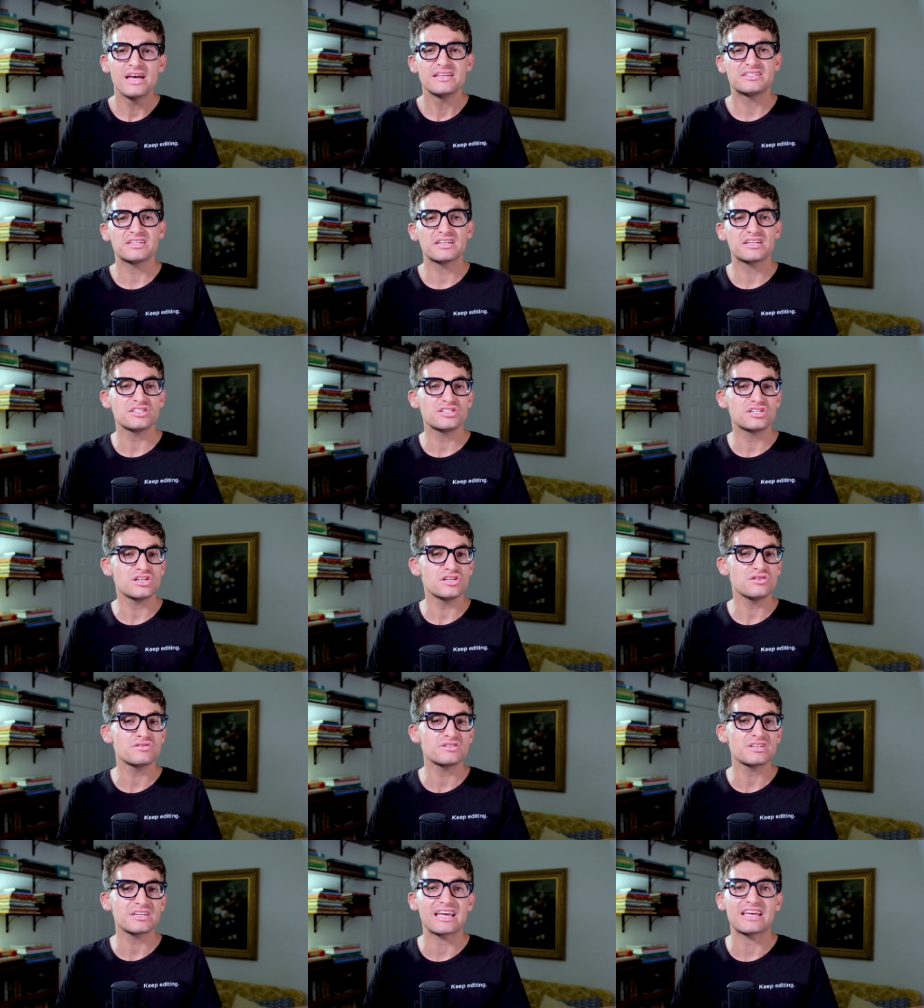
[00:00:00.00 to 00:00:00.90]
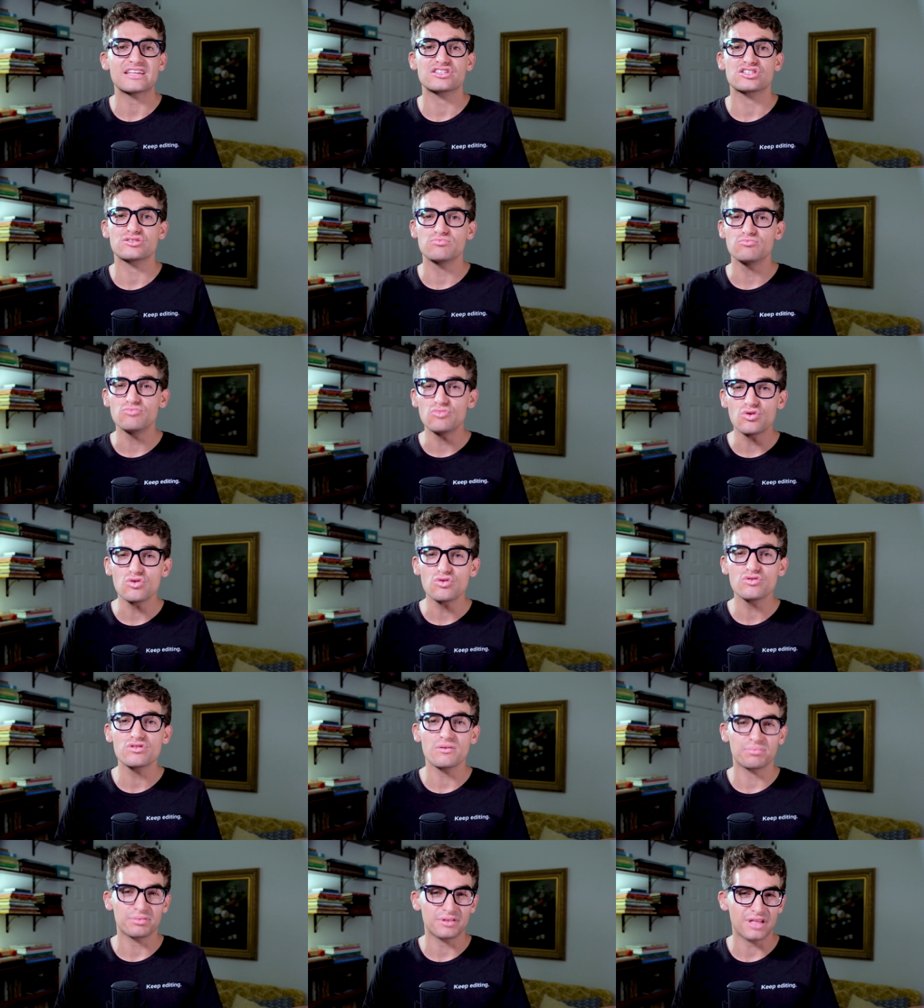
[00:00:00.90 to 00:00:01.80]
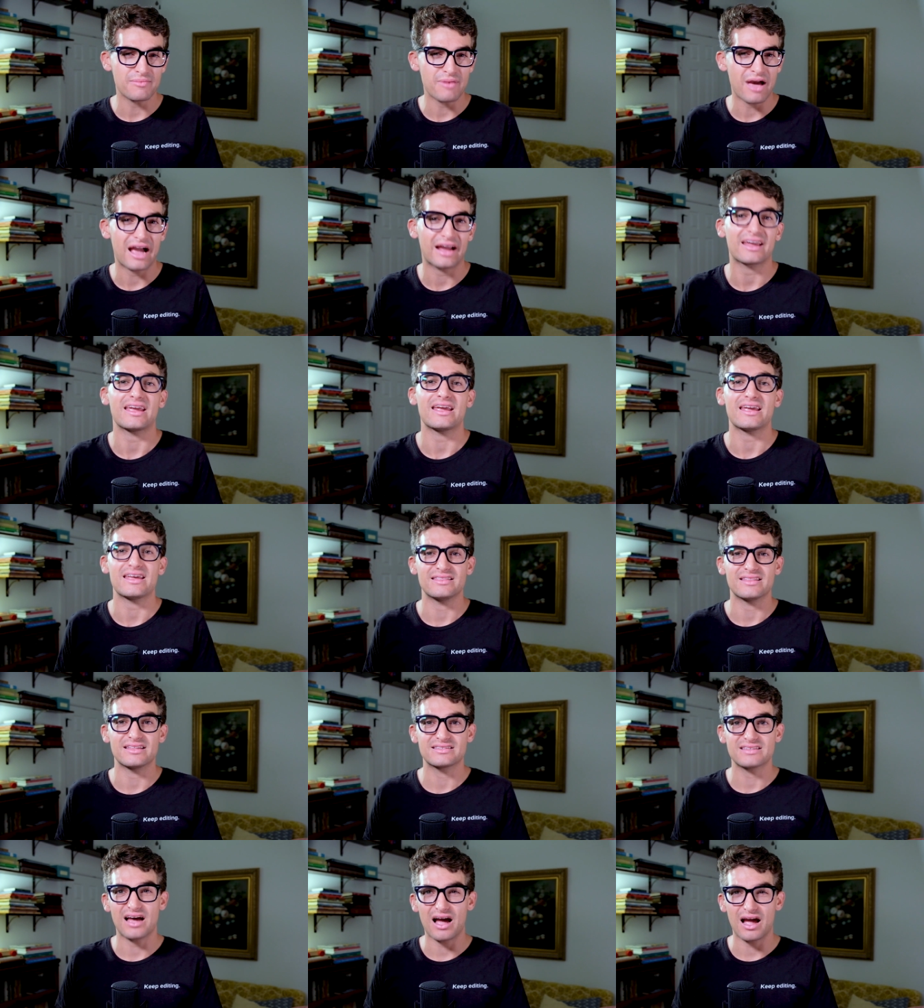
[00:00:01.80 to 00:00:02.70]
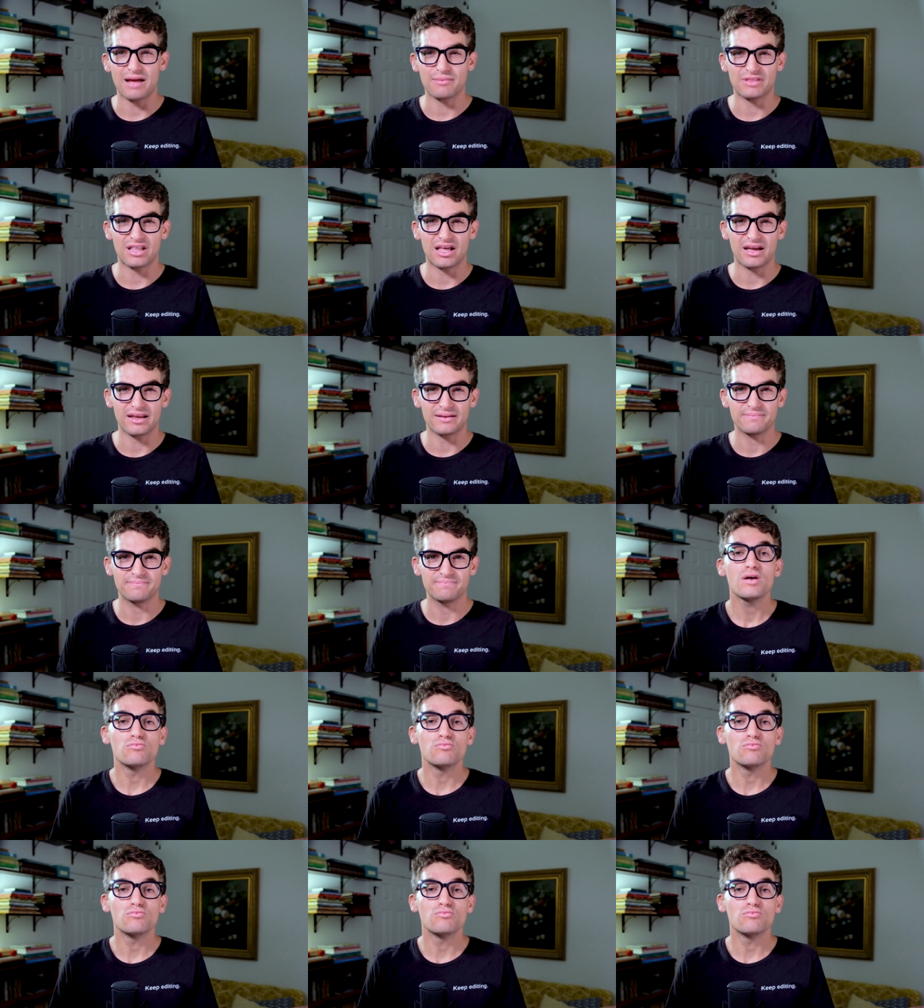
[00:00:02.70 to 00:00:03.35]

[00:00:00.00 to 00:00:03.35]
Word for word: to continue to get smooth playback in the timeline.